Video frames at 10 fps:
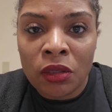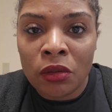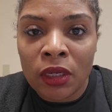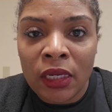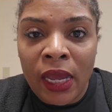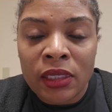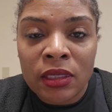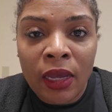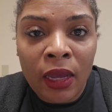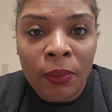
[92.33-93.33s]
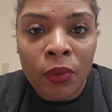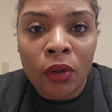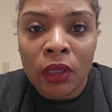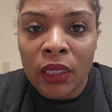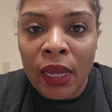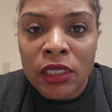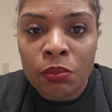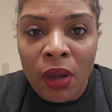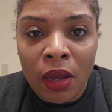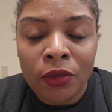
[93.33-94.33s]
either a glass cup or a
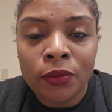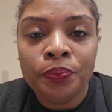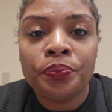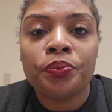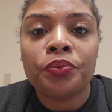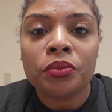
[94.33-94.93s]
glass bottle.